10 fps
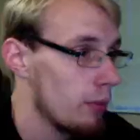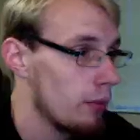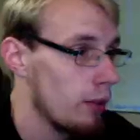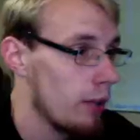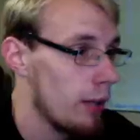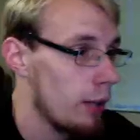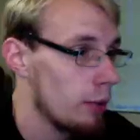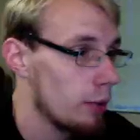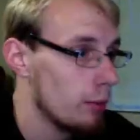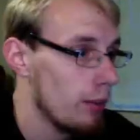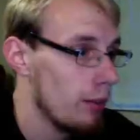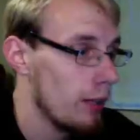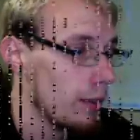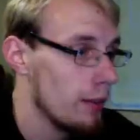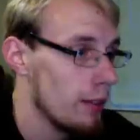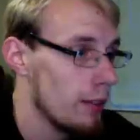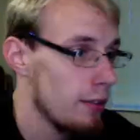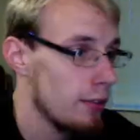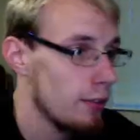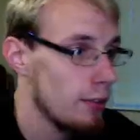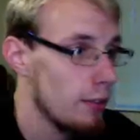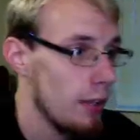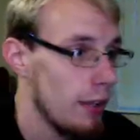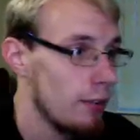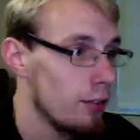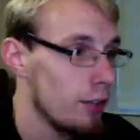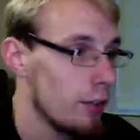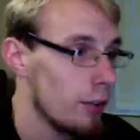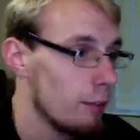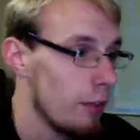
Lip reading: start out by taking this edge here.